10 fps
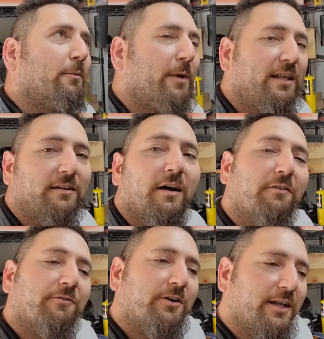made an
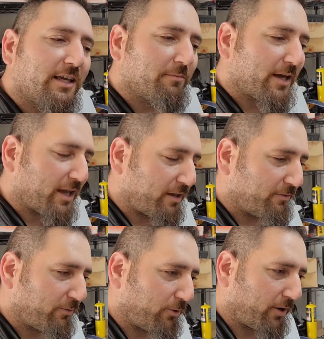offer on eBay
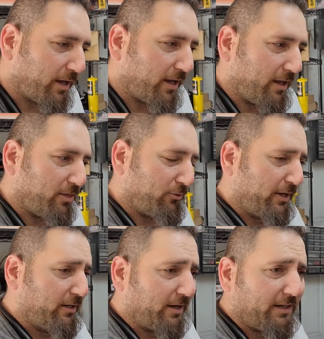for a
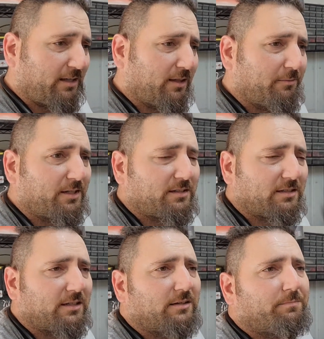$390 limited
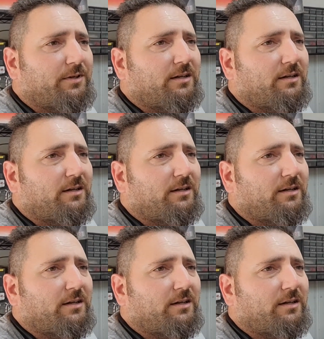slip